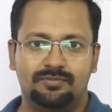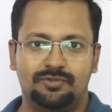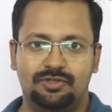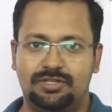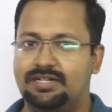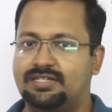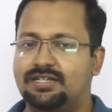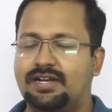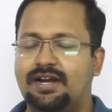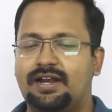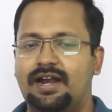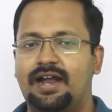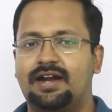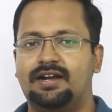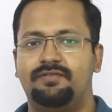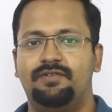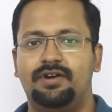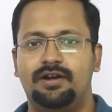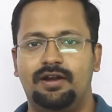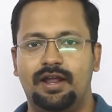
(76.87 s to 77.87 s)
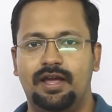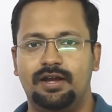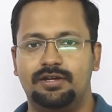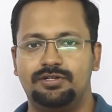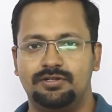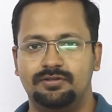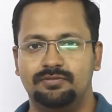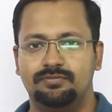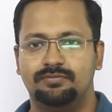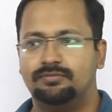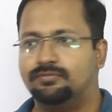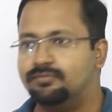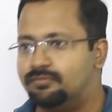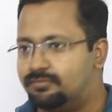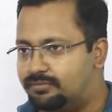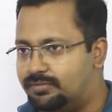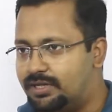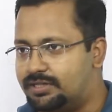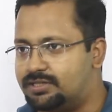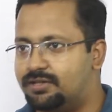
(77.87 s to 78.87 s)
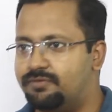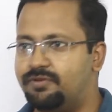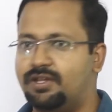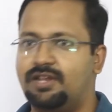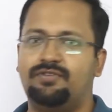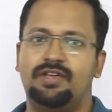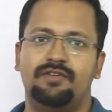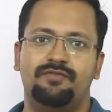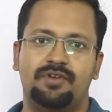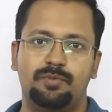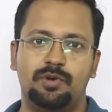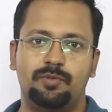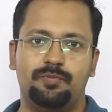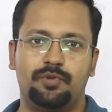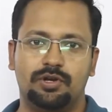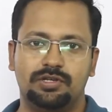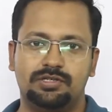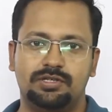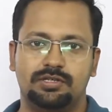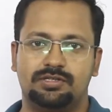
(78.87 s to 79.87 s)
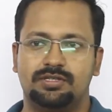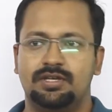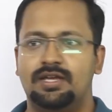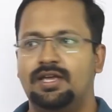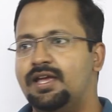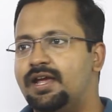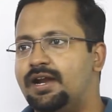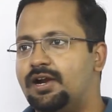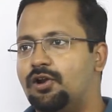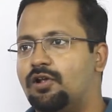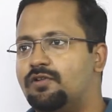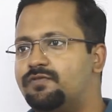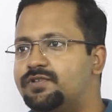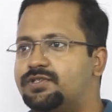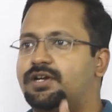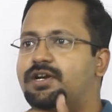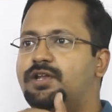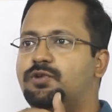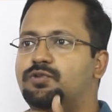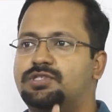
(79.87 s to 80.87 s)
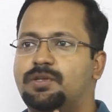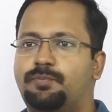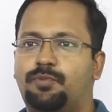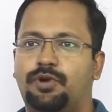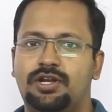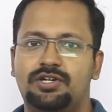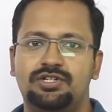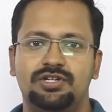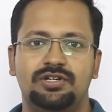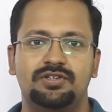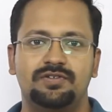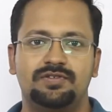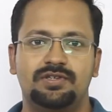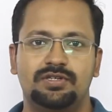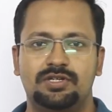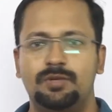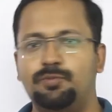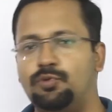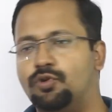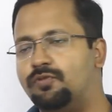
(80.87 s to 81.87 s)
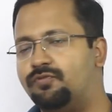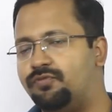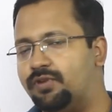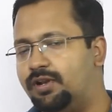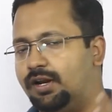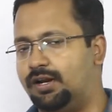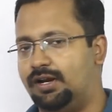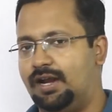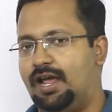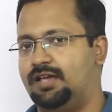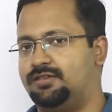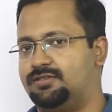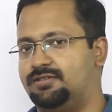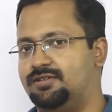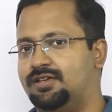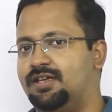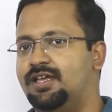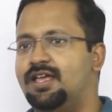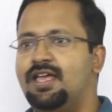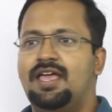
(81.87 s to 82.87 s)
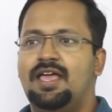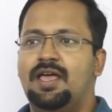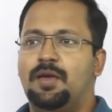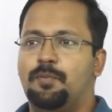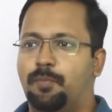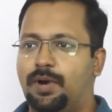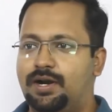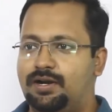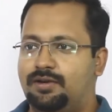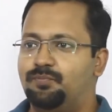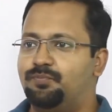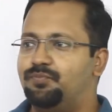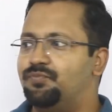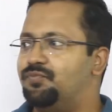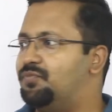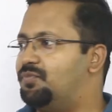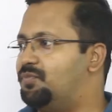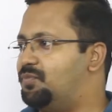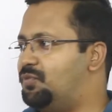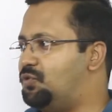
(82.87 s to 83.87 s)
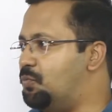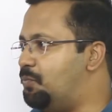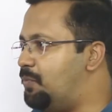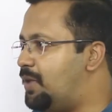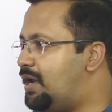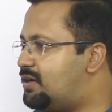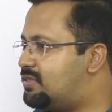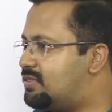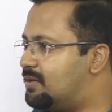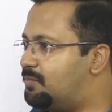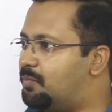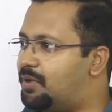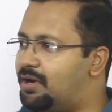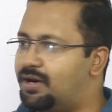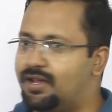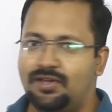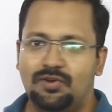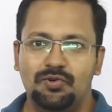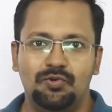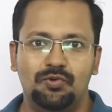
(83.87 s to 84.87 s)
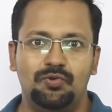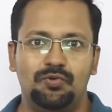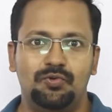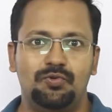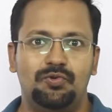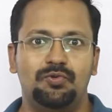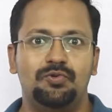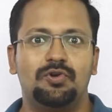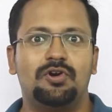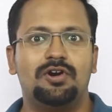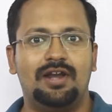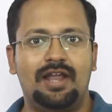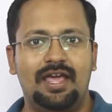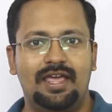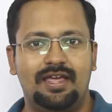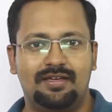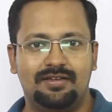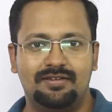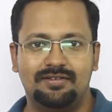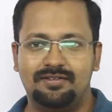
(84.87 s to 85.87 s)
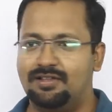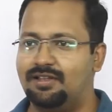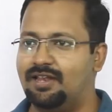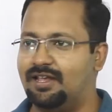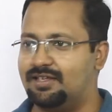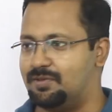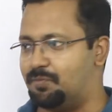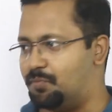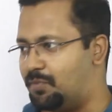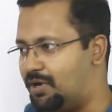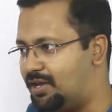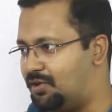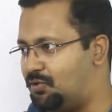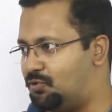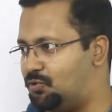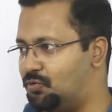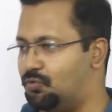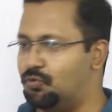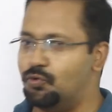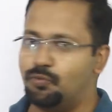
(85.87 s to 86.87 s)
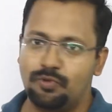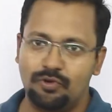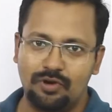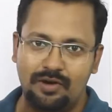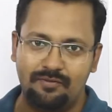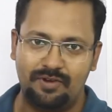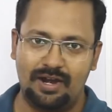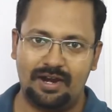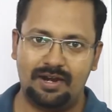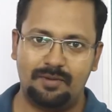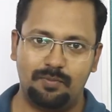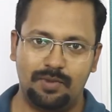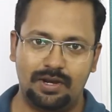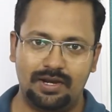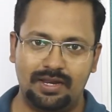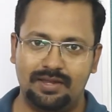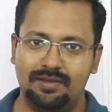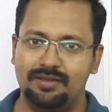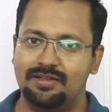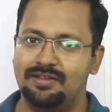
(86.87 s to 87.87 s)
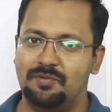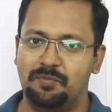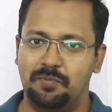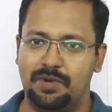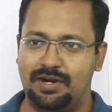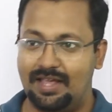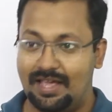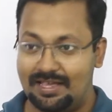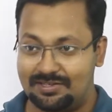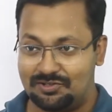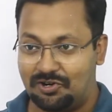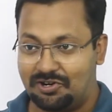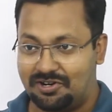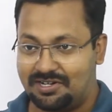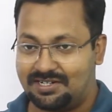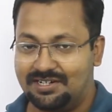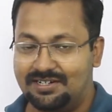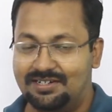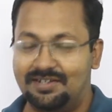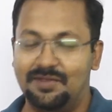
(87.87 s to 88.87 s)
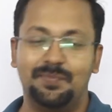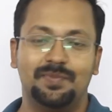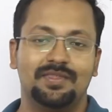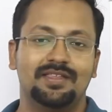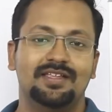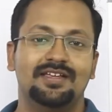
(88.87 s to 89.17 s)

That's an attractive interaction. That's a very favorable process. It will always reduce the potential in the system. You will feel relaxed. But you meet somebody who you do not like somebody to whom you have lent money, but he has not returned.